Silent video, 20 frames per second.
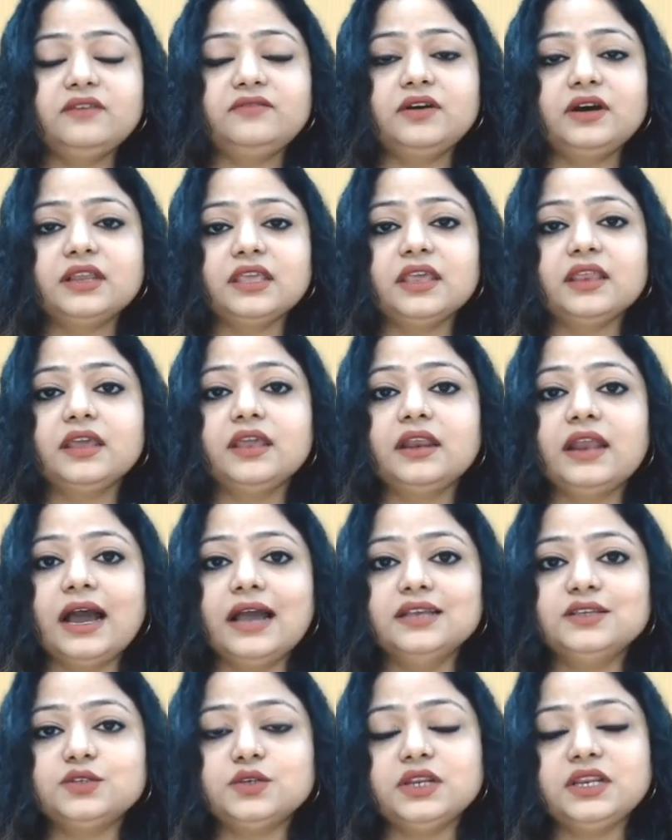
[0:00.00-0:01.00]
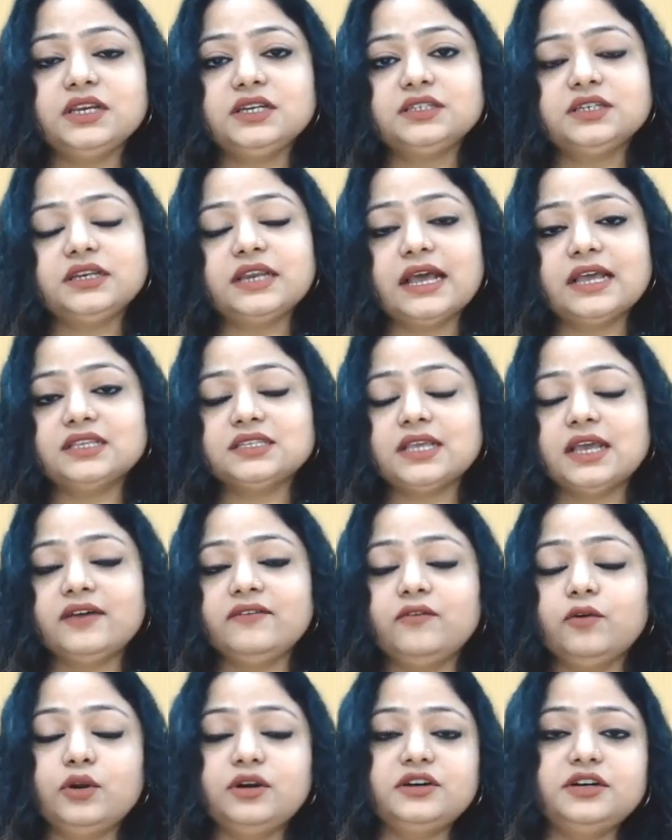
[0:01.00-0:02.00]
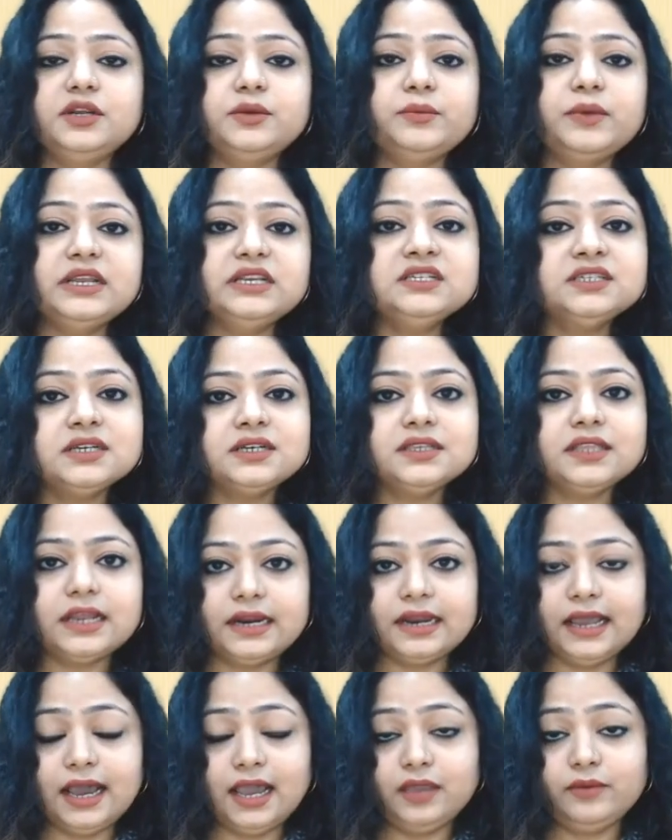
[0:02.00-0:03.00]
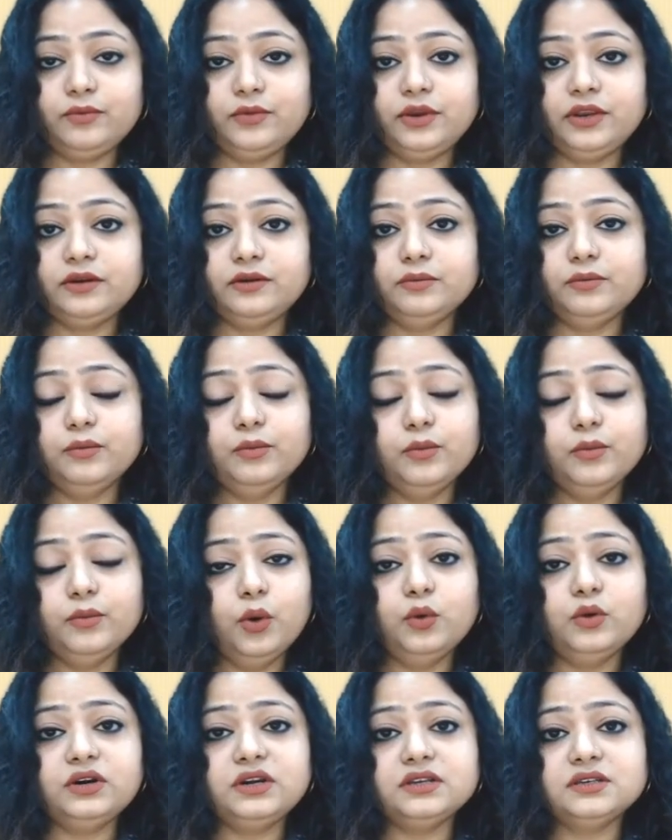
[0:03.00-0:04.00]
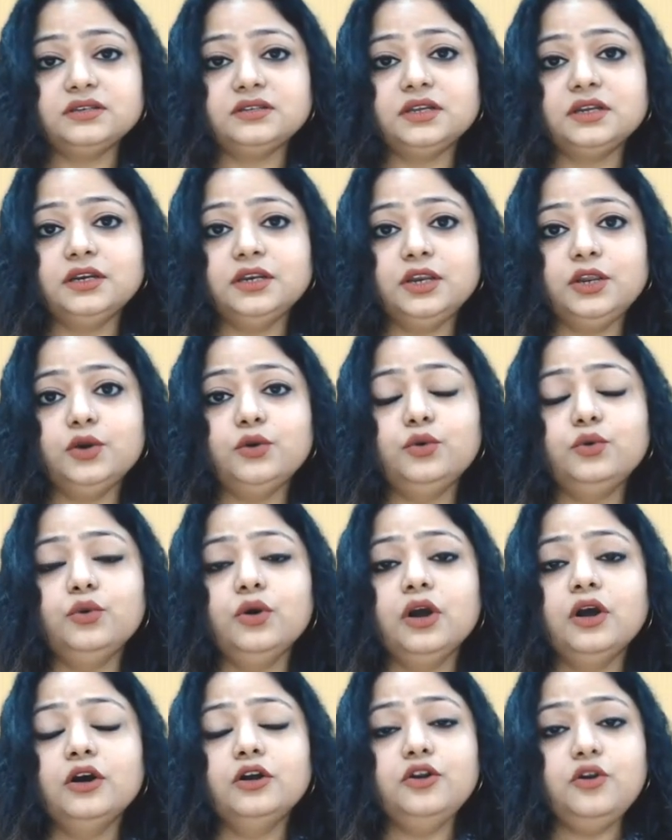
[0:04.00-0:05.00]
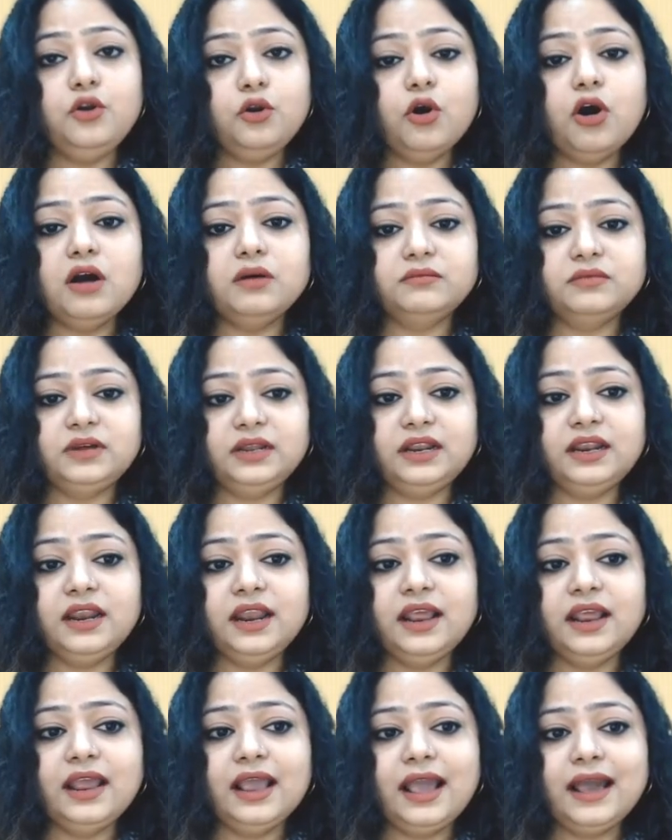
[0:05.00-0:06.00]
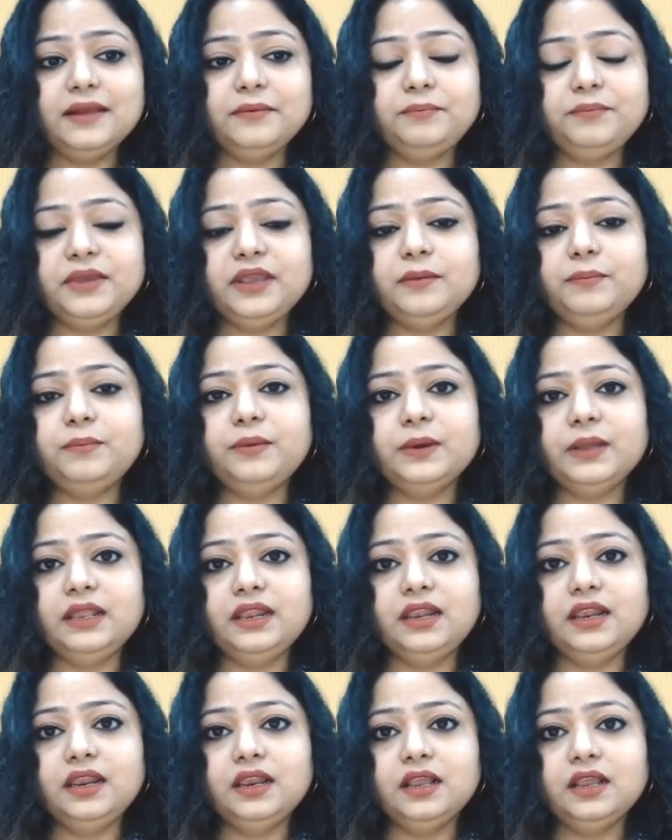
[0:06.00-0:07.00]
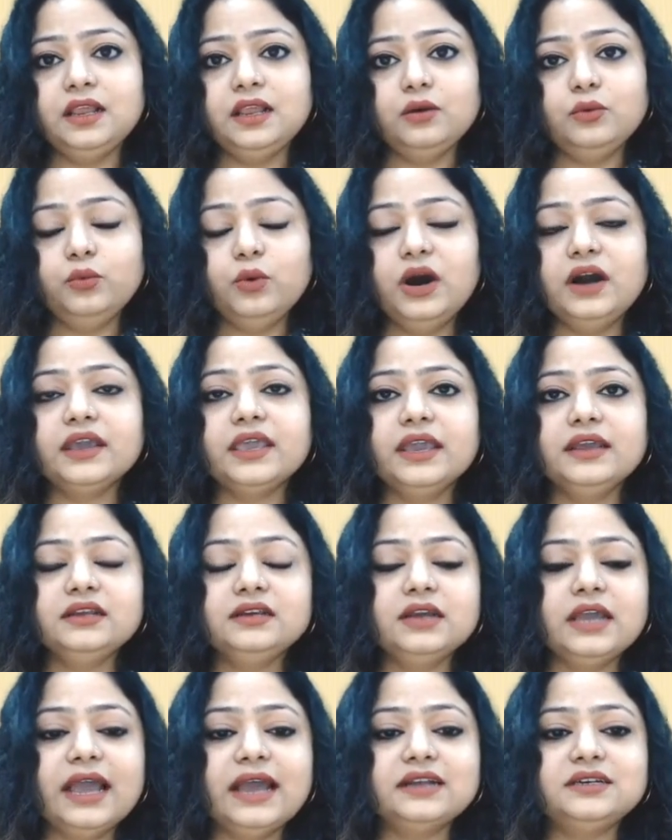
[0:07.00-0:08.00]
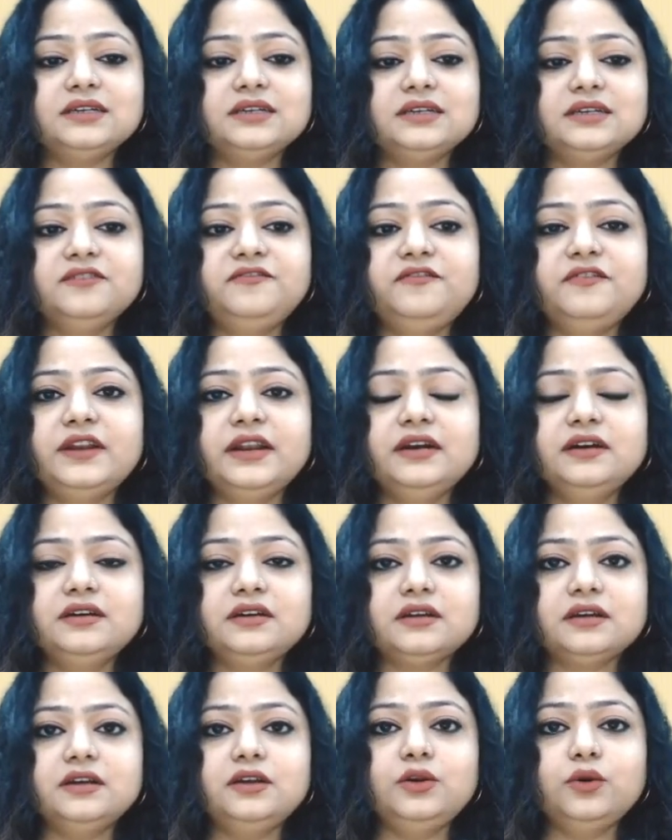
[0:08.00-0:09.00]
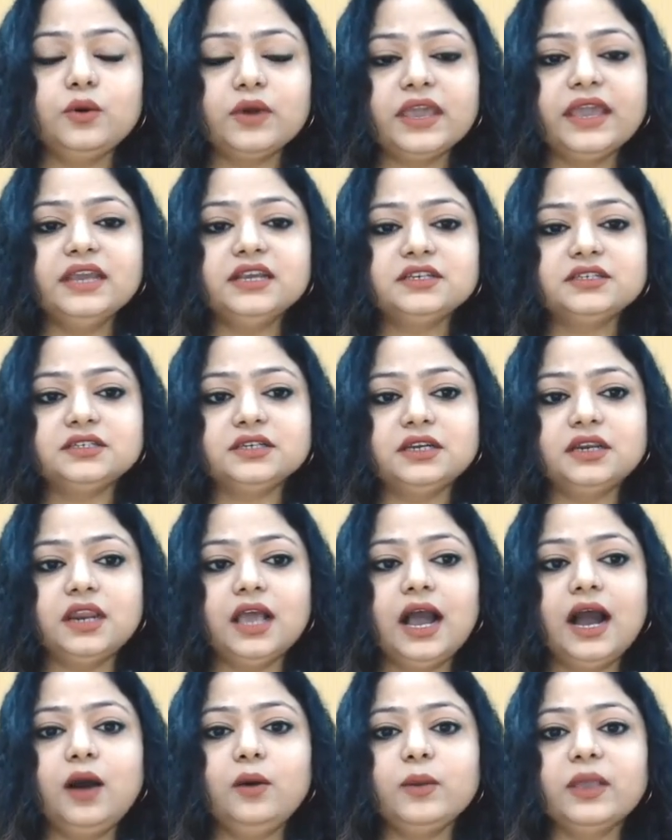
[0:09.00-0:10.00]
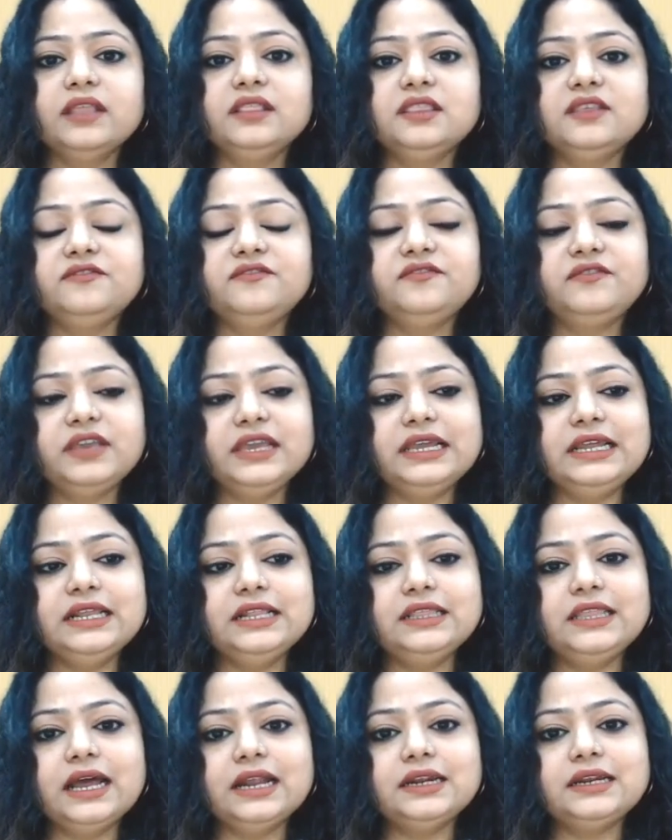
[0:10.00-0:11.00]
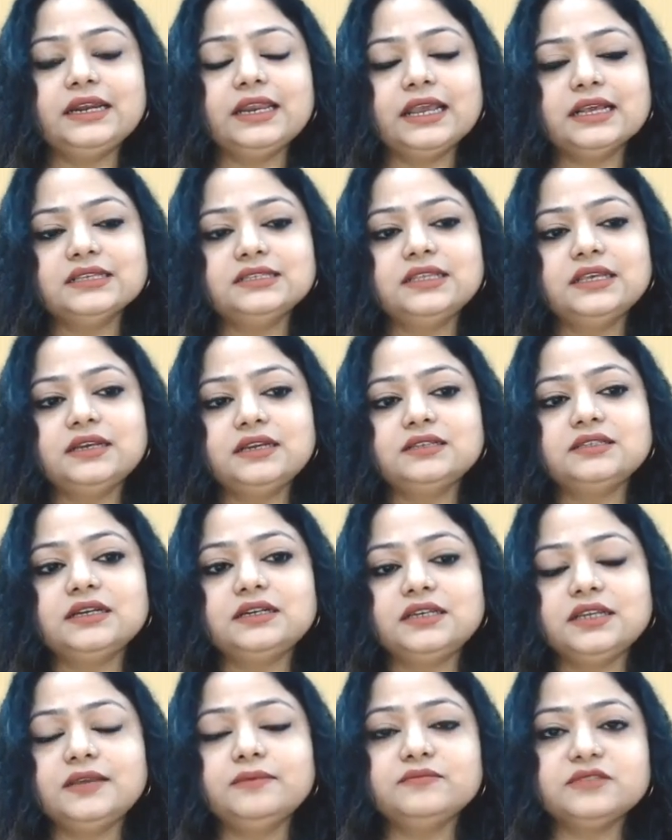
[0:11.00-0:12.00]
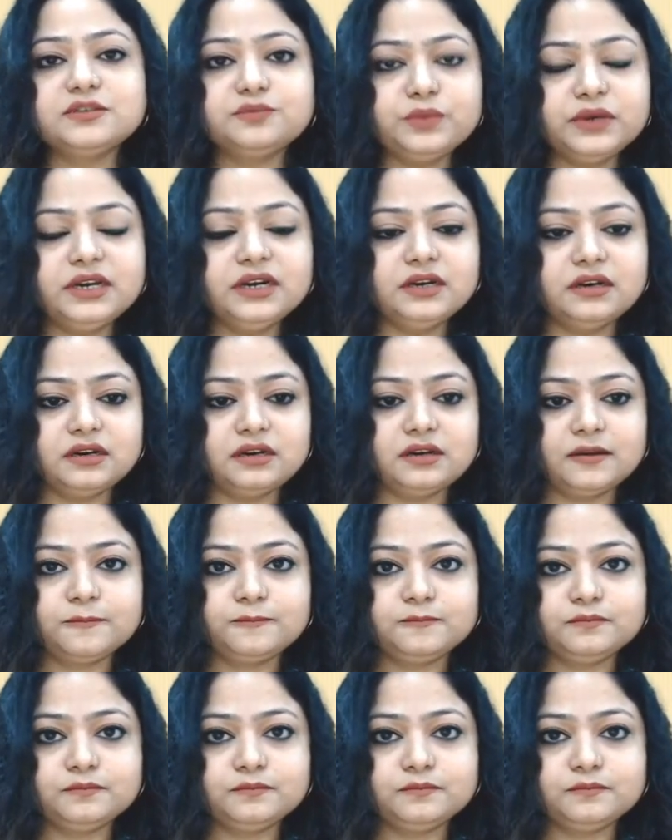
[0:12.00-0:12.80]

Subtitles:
are working in isolation, as I have already mentioned, that hybrid mode is a new normal, and people working at a different location, how can they feel that yes, there is a team spirit?